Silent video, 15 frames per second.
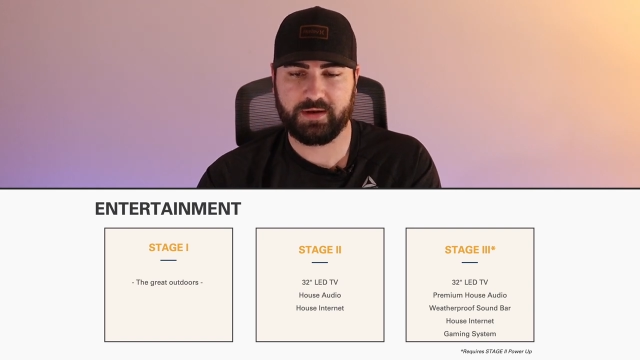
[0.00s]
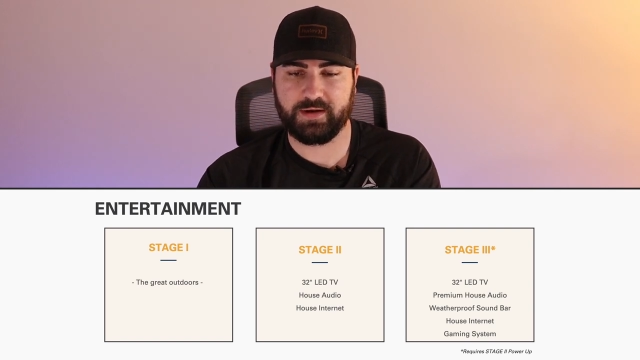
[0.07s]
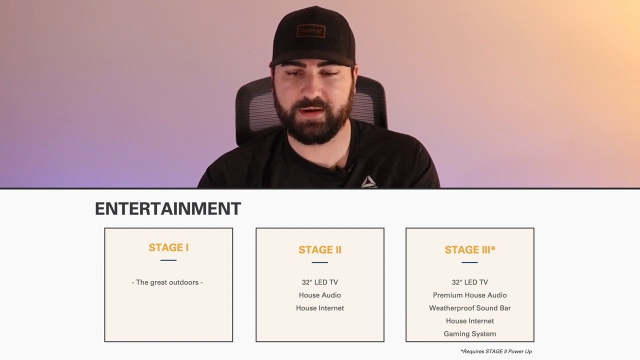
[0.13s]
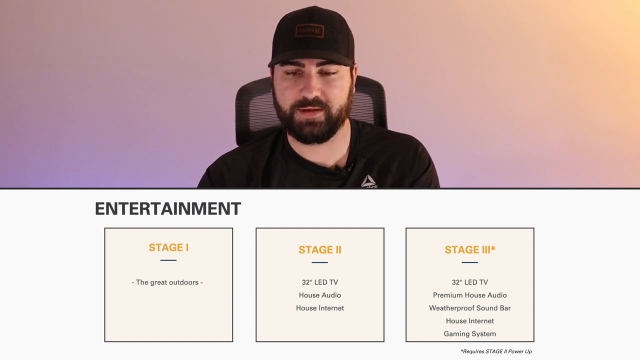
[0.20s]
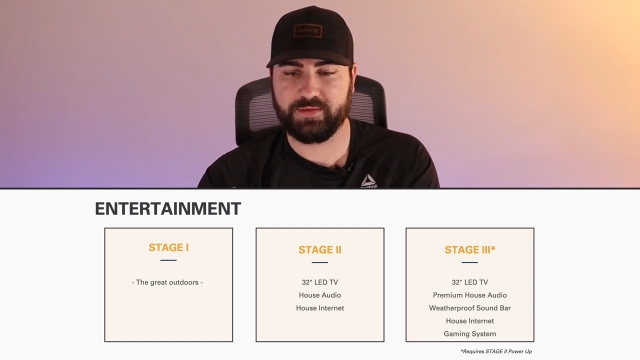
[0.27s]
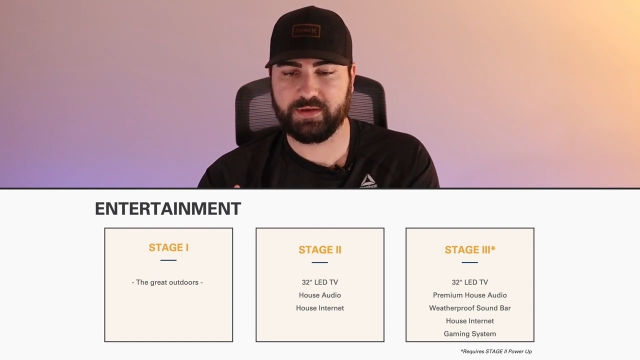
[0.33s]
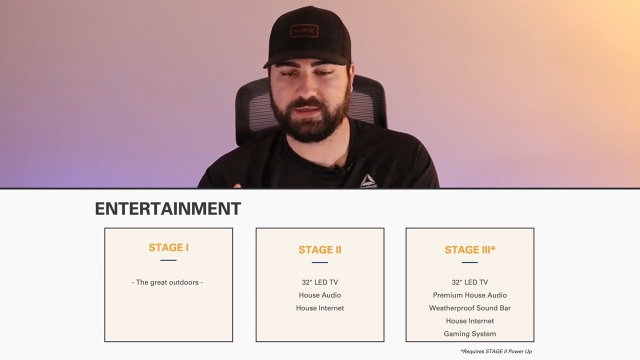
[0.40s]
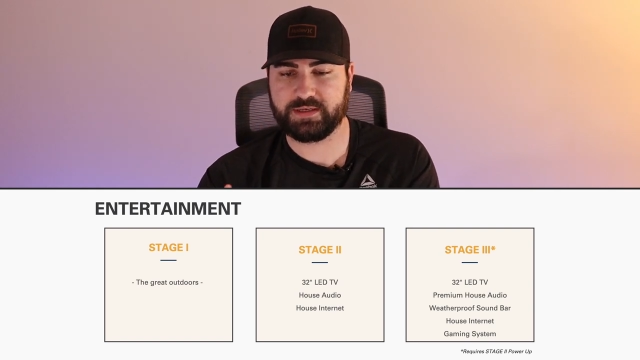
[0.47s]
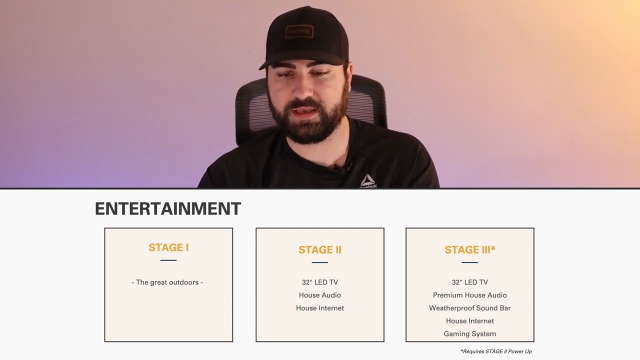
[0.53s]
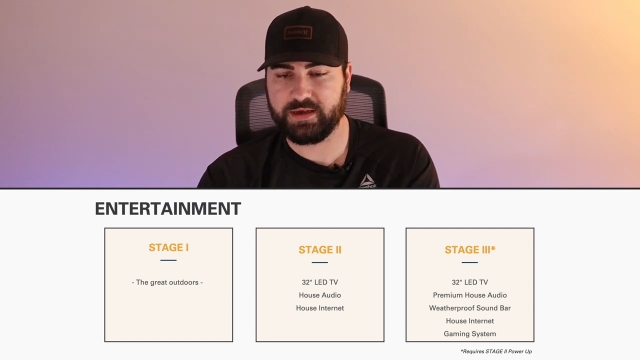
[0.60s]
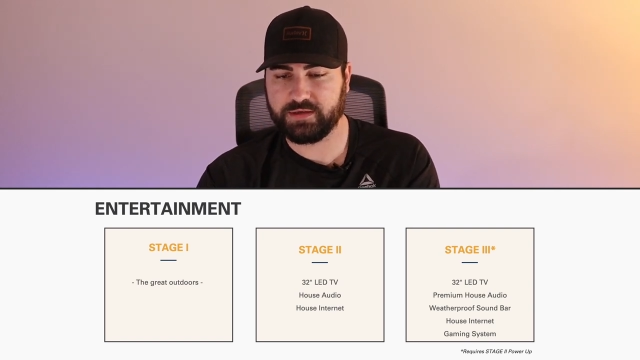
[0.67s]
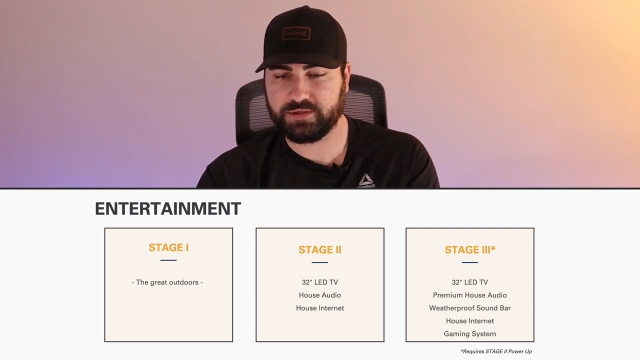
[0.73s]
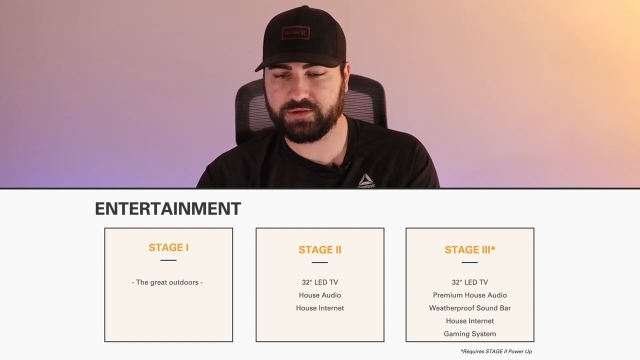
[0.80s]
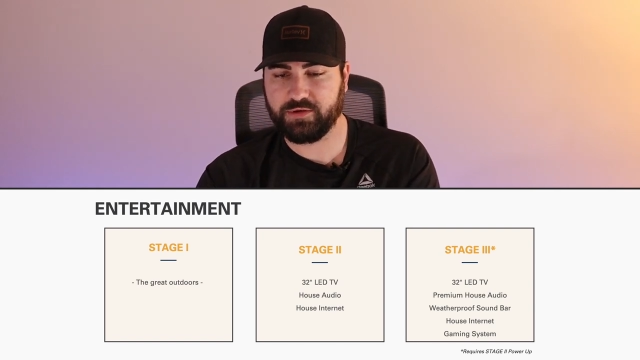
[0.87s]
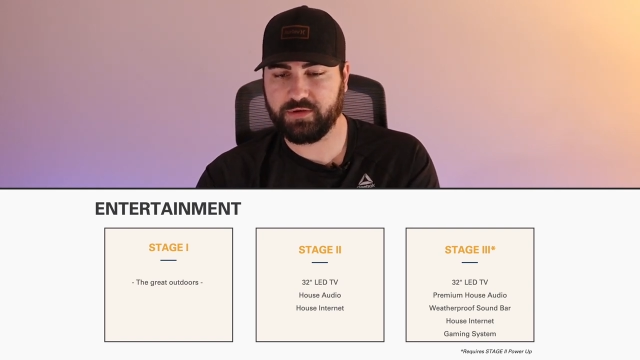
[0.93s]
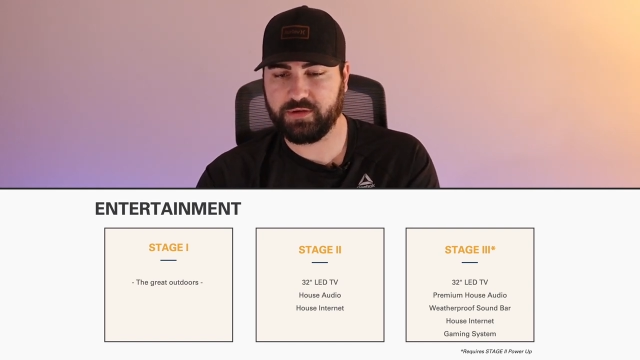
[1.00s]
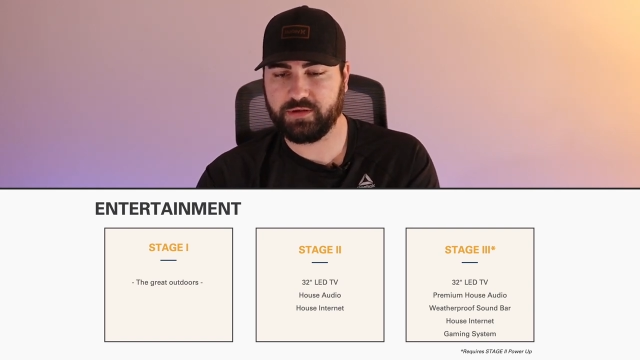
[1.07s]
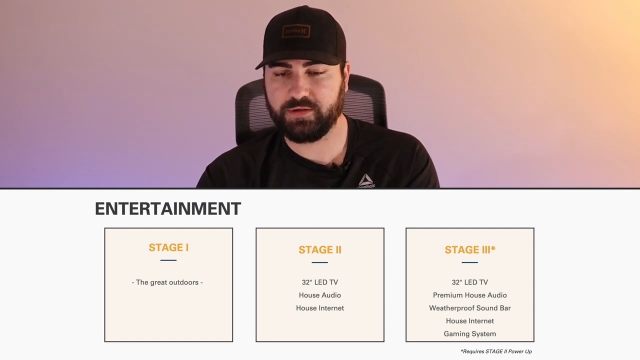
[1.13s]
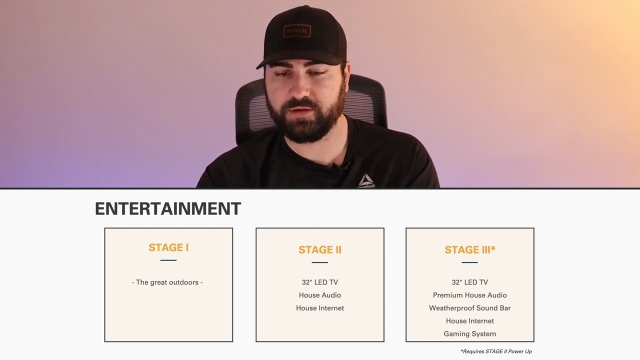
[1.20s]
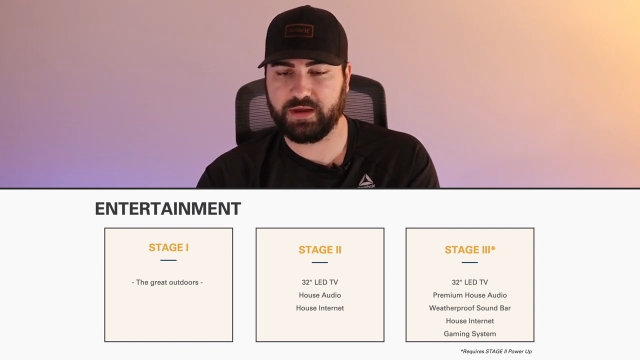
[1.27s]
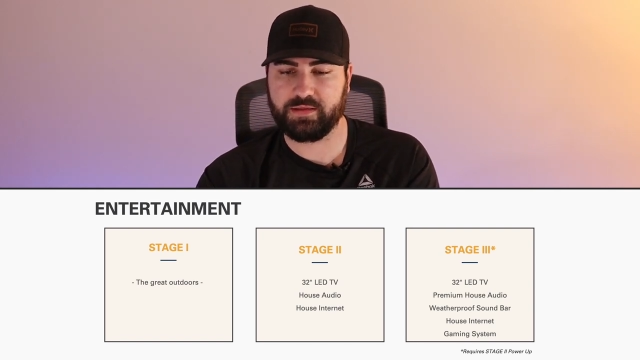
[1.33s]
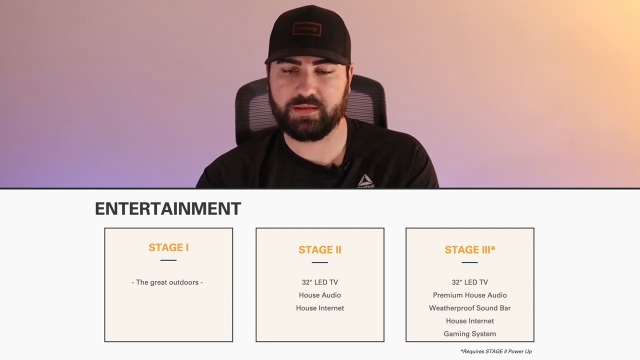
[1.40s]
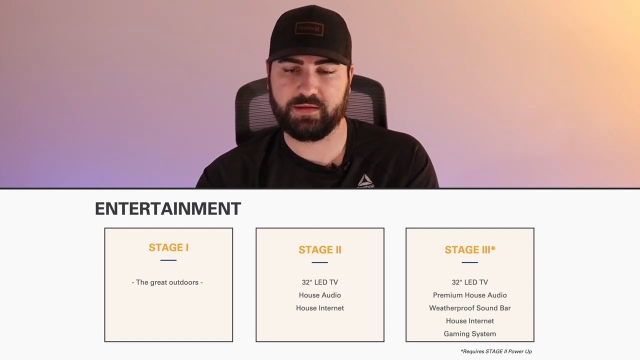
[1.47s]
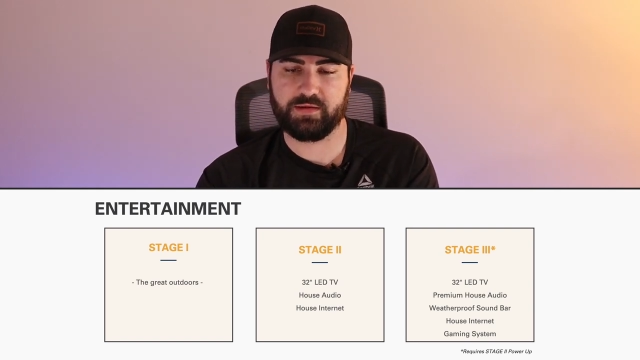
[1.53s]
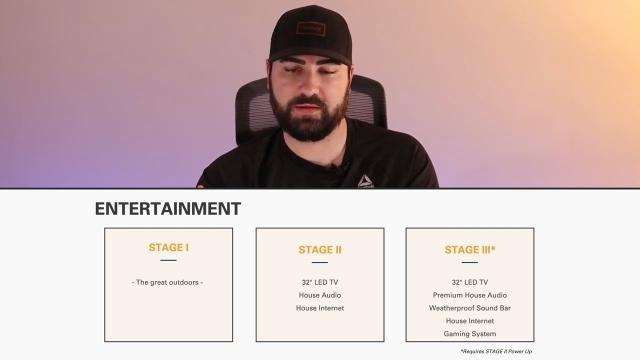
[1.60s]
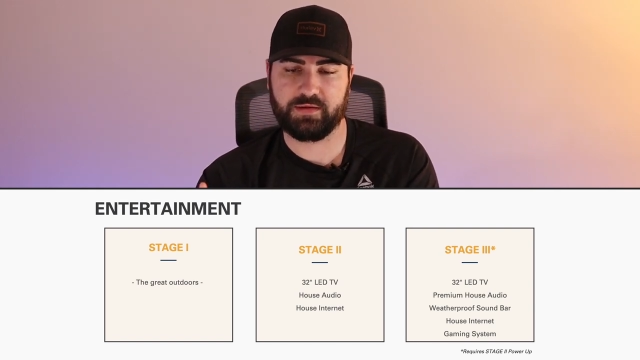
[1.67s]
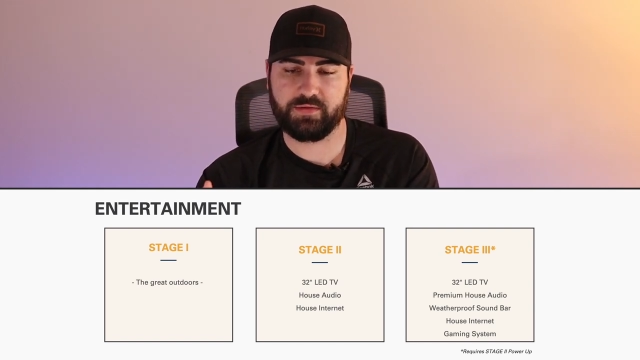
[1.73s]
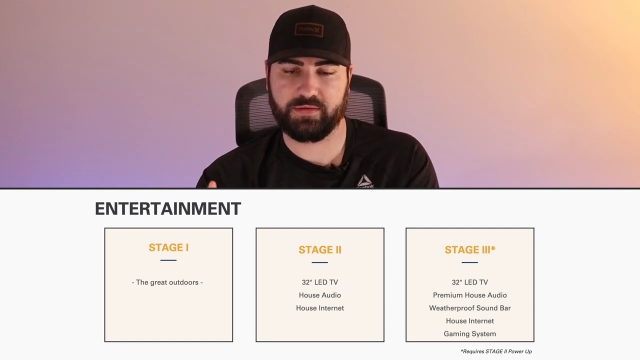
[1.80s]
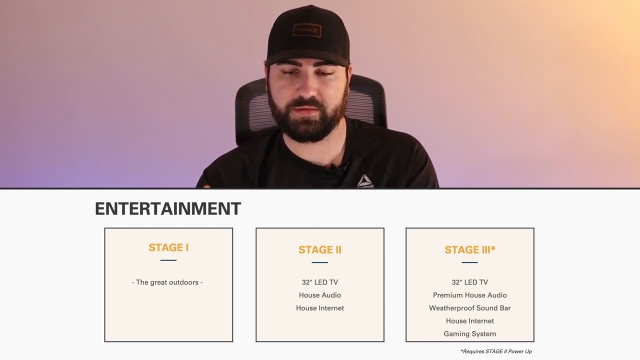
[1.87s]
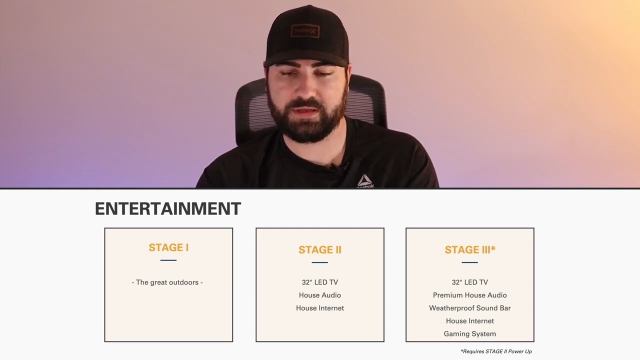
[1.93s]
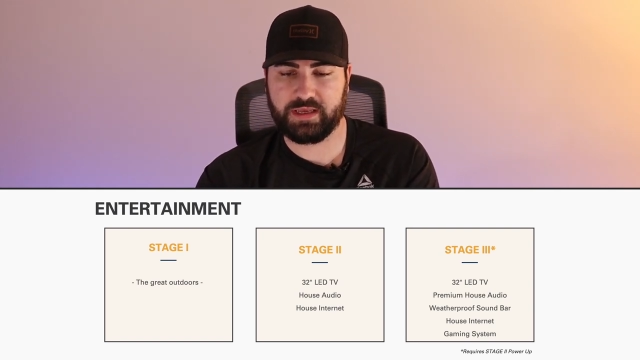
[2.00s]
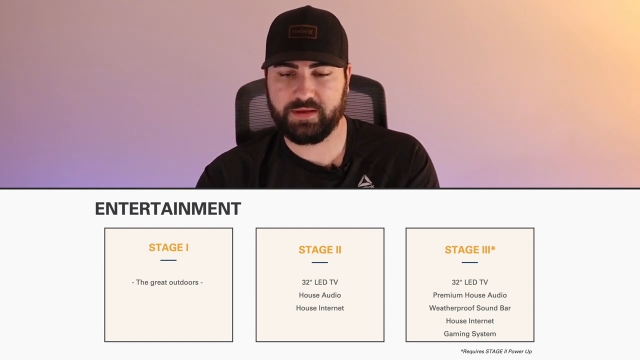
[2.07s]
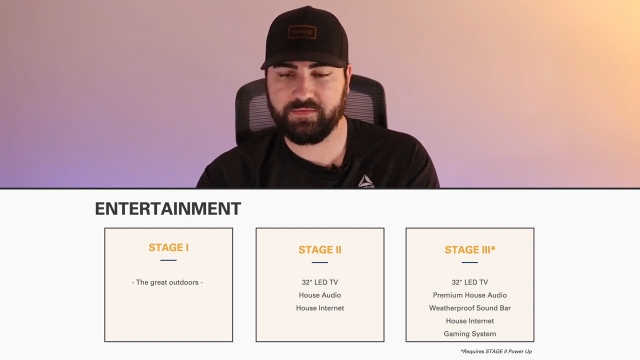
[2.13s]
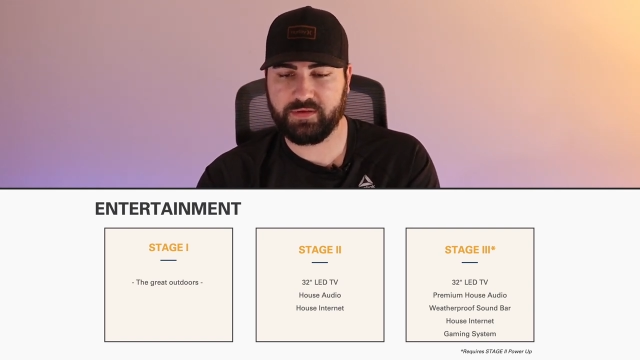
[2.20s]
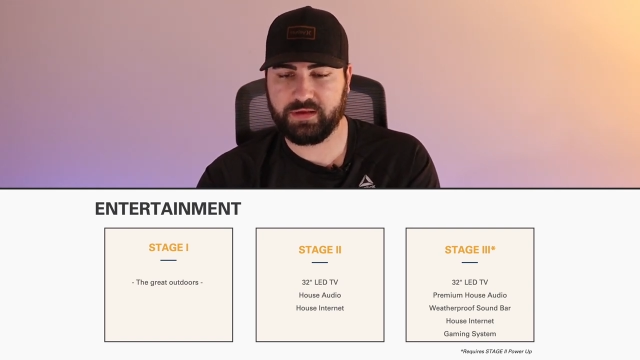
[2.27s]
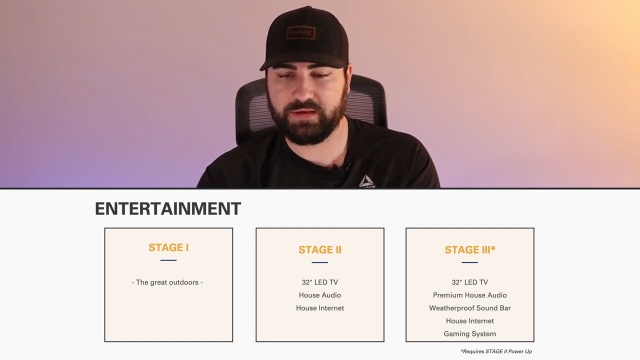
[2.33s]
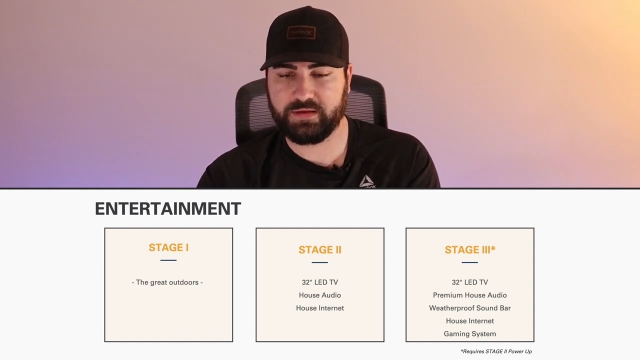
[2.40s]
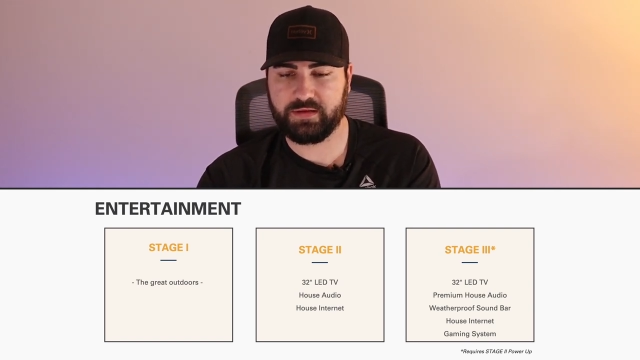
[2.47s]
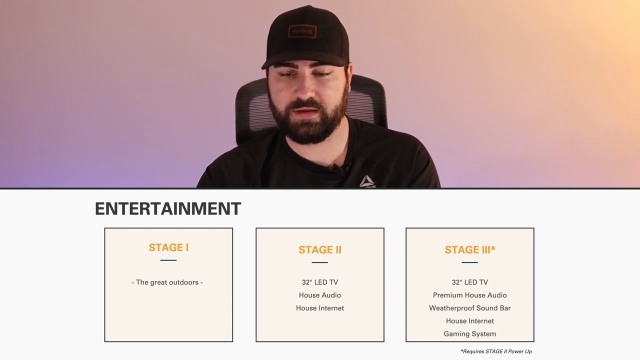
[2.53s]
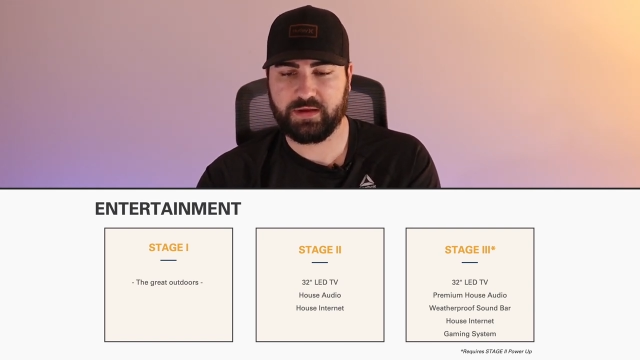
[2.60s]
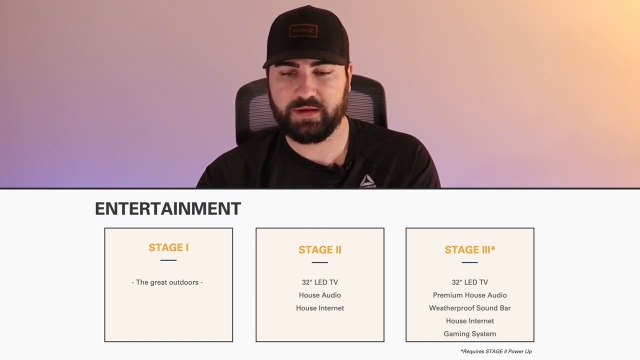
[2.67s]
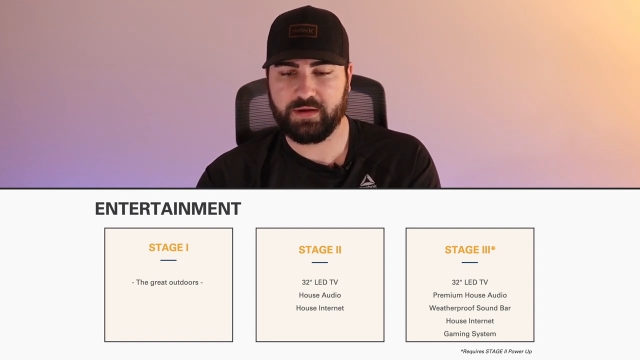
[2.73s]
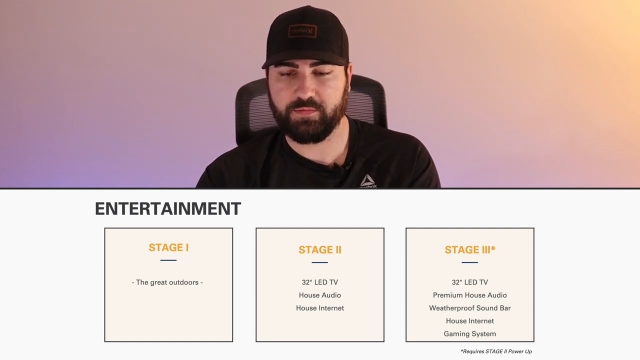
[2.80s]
The stage three, you get the TV,